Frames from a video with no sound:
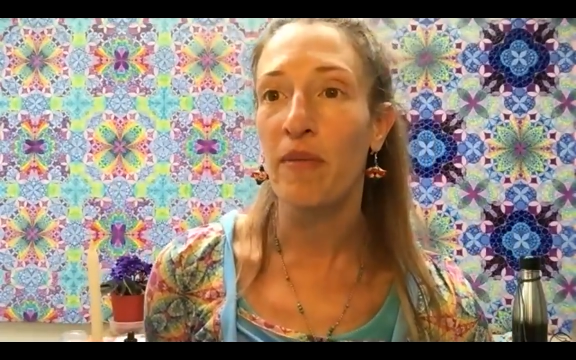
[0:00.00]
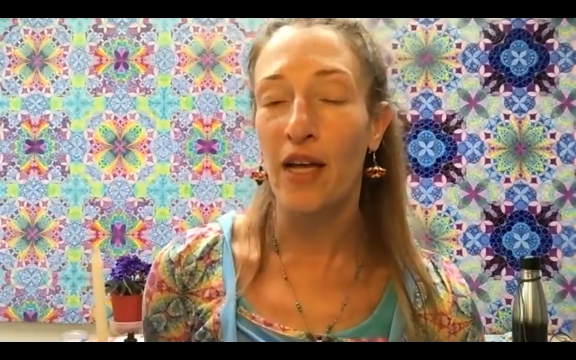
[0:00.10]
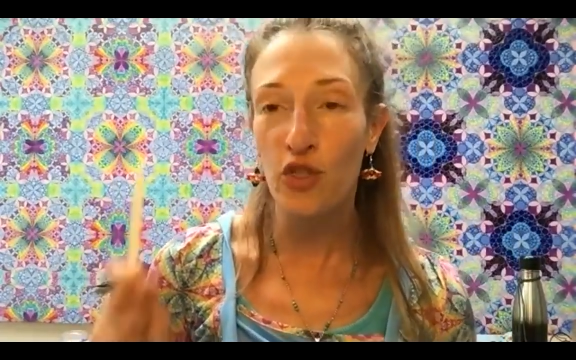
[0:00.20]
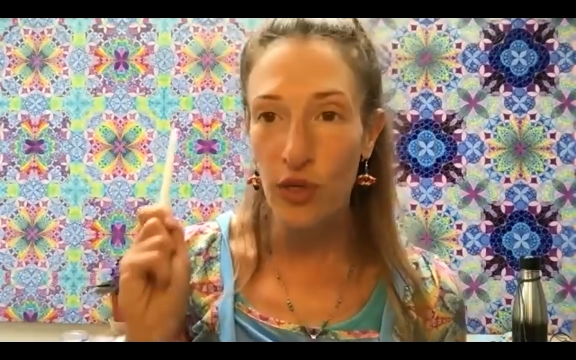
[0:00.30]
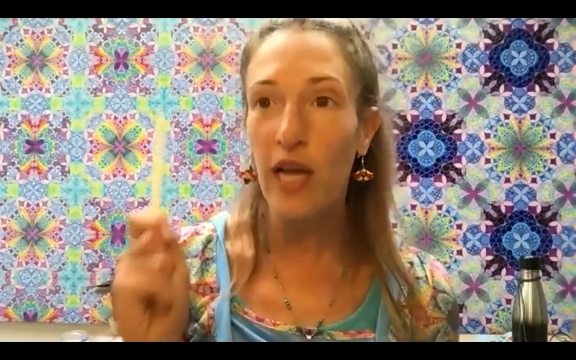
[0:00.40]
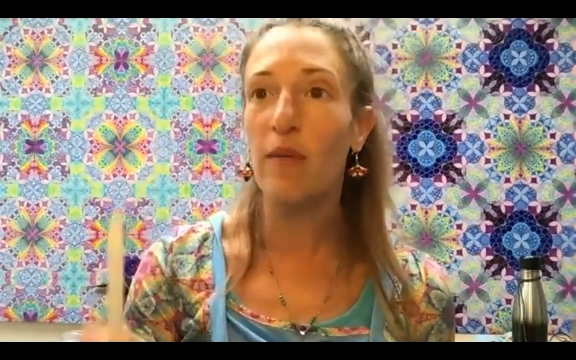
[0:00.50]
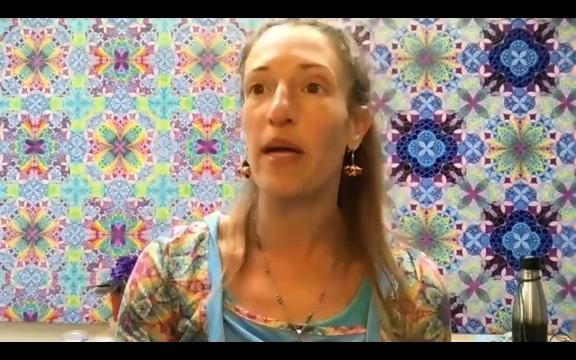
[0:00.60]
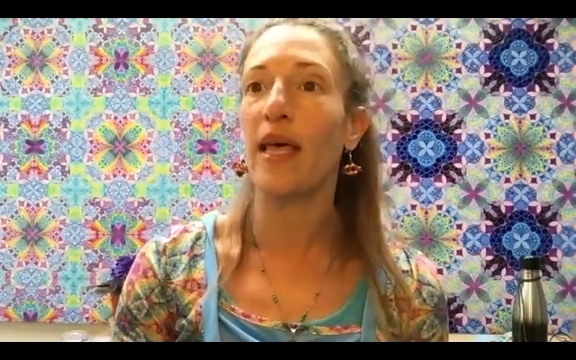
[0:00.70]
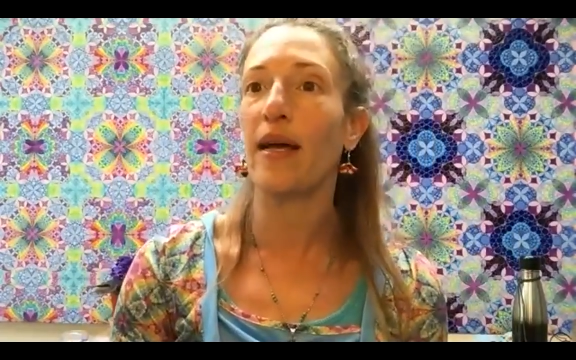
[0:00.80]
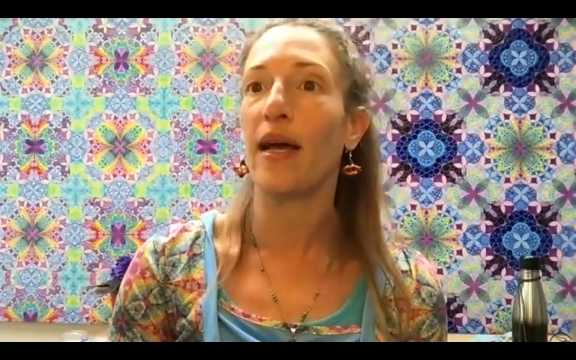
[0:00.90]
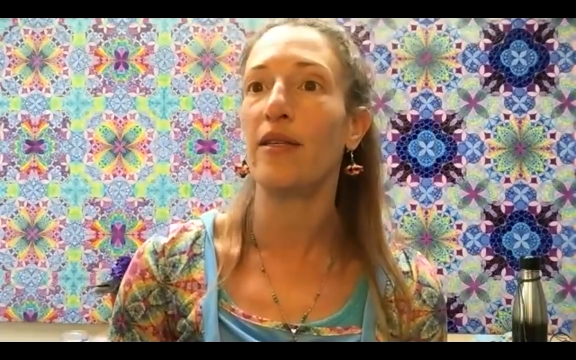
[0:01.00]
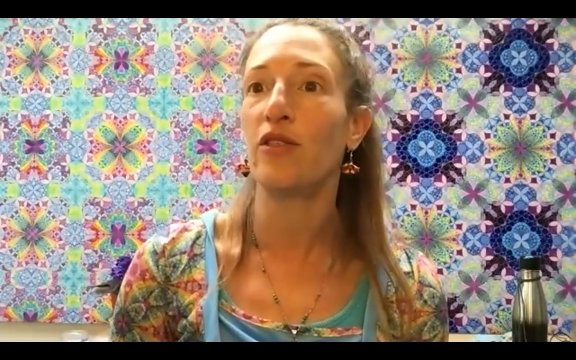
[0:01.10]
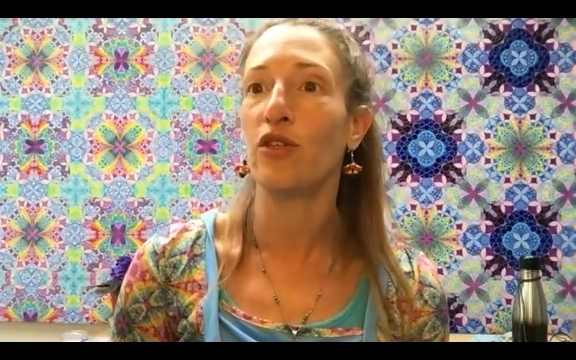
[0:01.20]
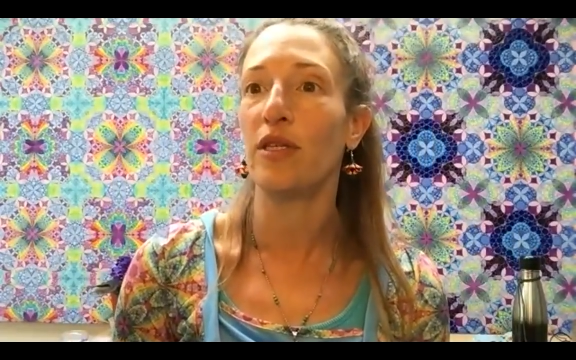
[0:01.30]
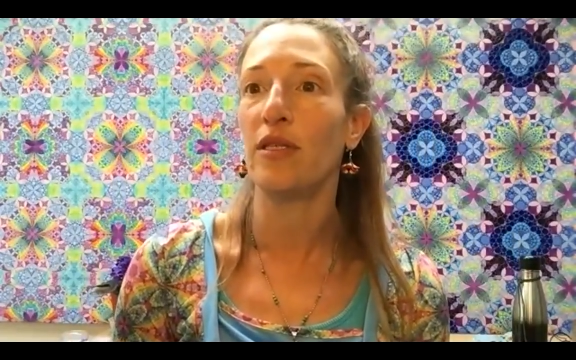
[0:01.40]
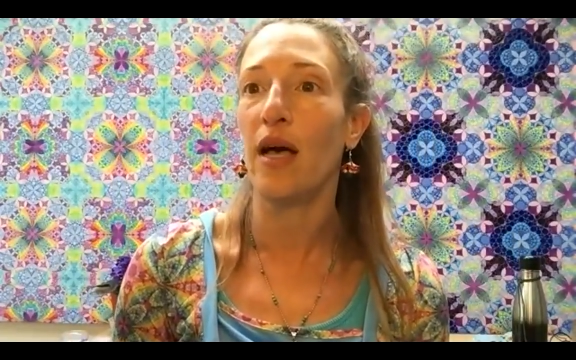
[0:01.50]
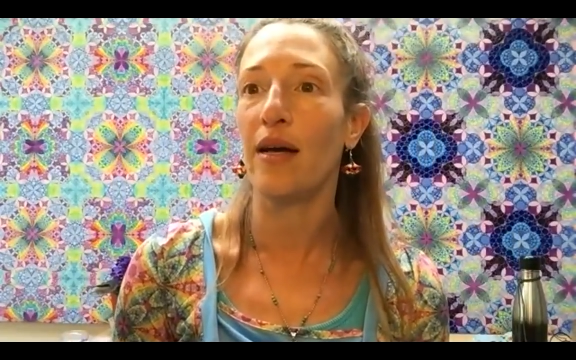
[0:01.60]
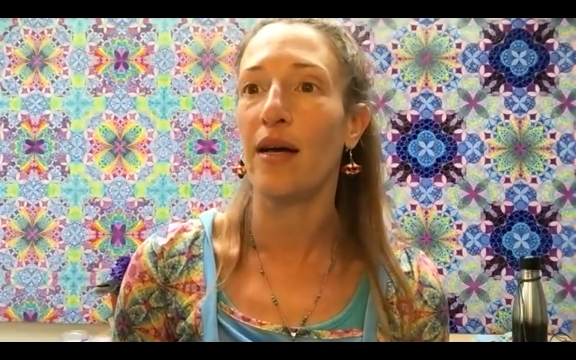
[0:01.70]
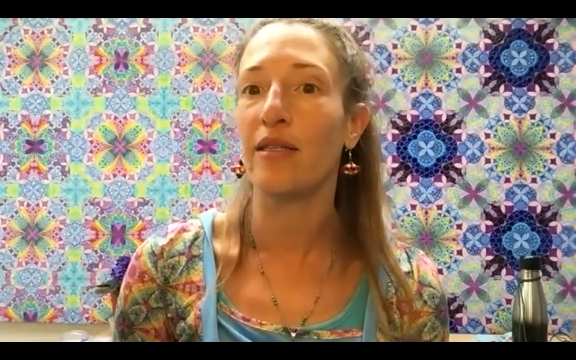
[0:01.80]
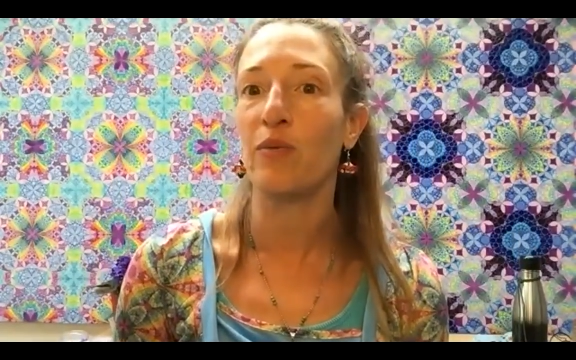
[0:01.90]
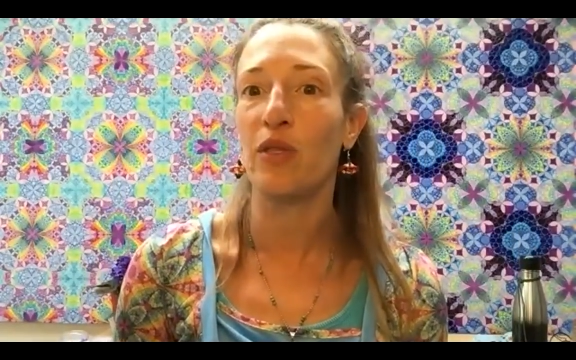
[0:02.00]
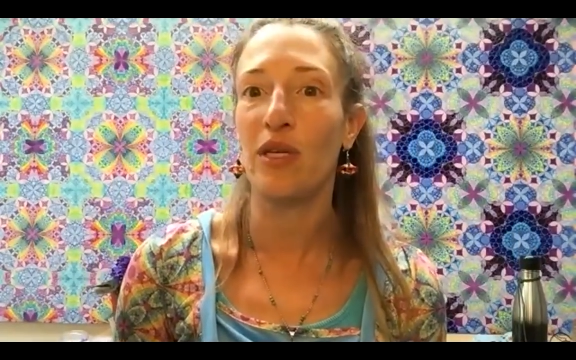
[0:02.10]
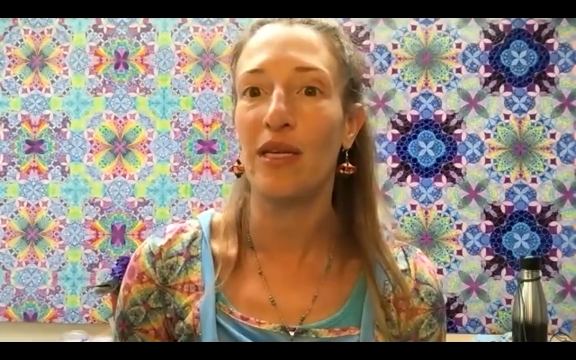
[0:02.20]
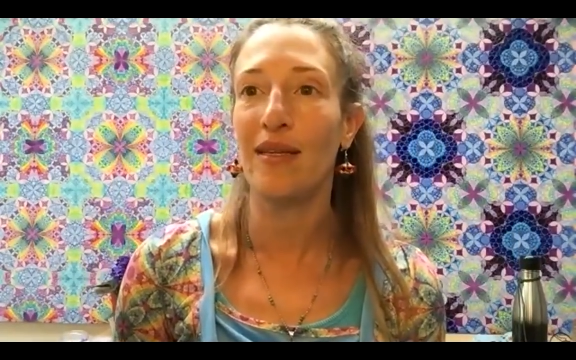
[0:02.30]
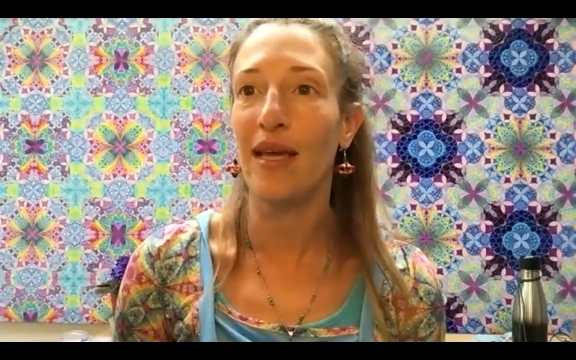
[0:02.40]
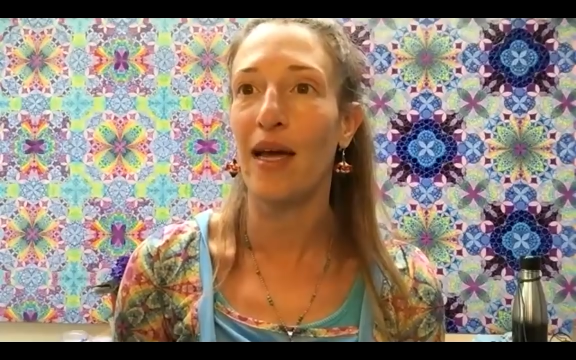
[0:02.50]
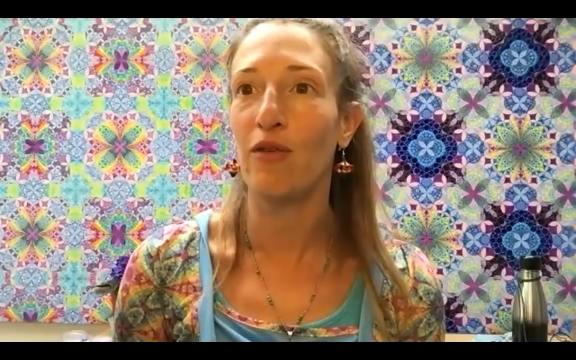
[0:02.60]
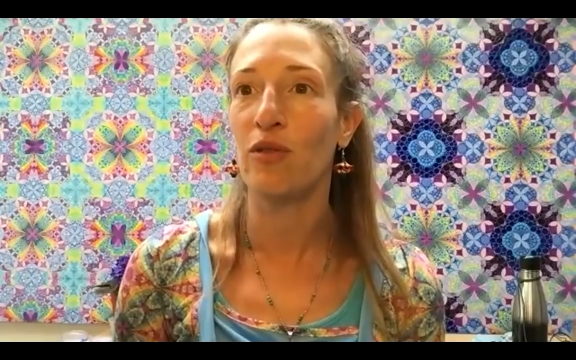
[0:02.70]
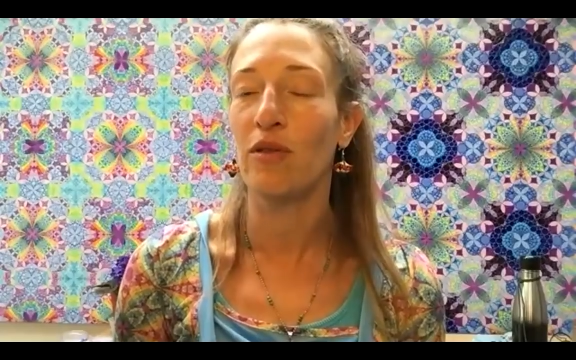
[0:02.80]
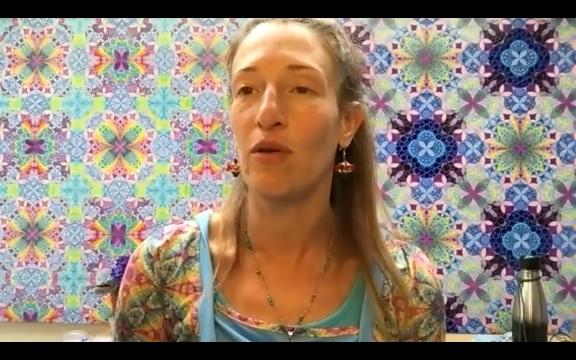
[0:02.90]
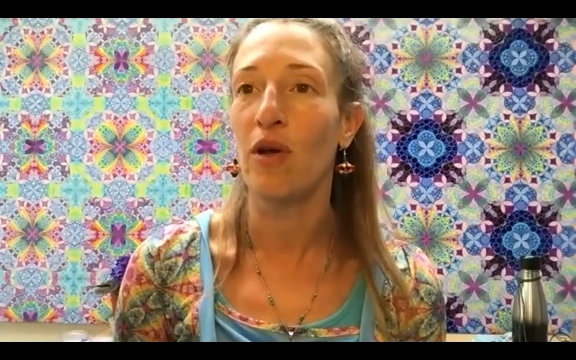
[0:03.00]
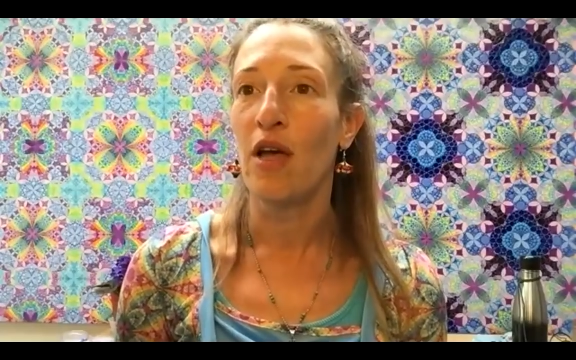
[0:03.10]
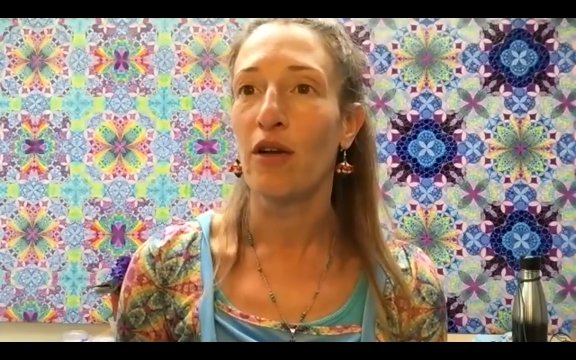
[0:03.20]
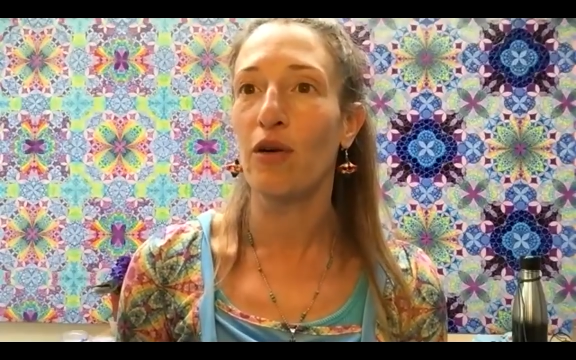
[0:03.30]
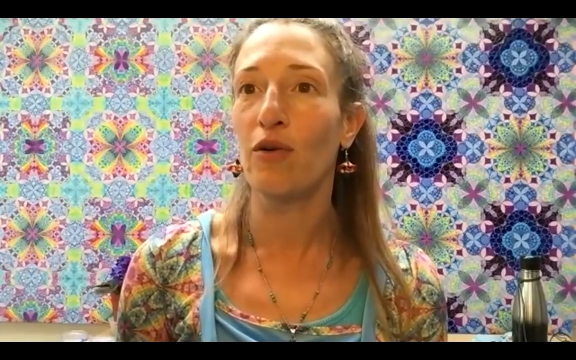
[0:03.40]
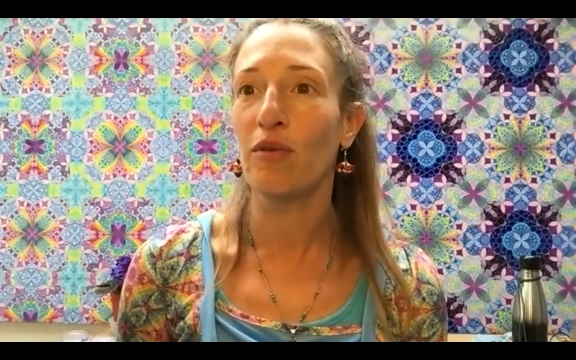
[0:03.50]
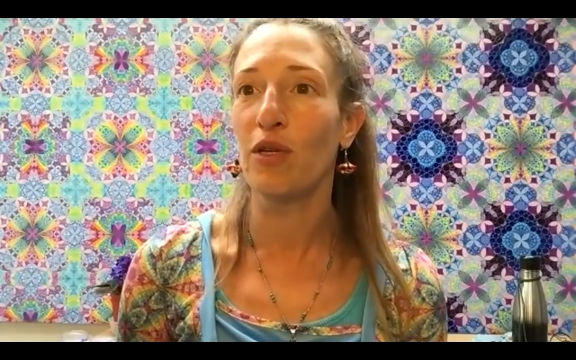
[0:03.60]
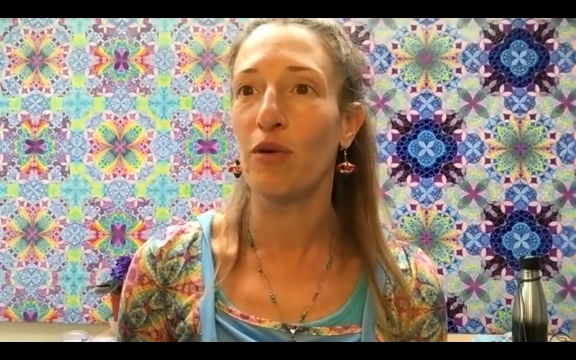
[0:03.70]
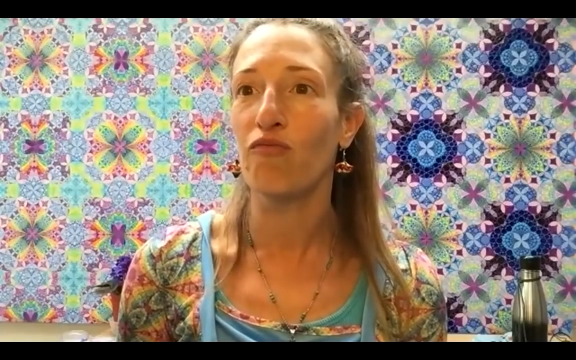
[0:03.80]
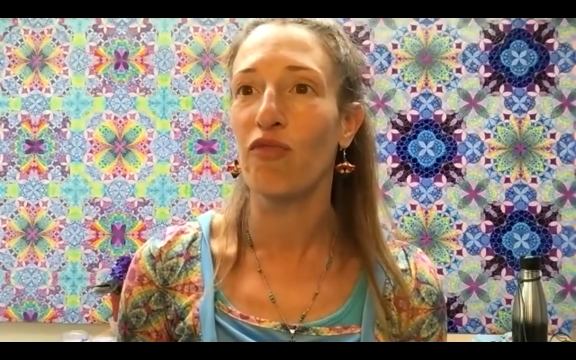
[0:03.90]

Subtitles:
I do care about that guy's dirty socks, whether he can get out and go, you know,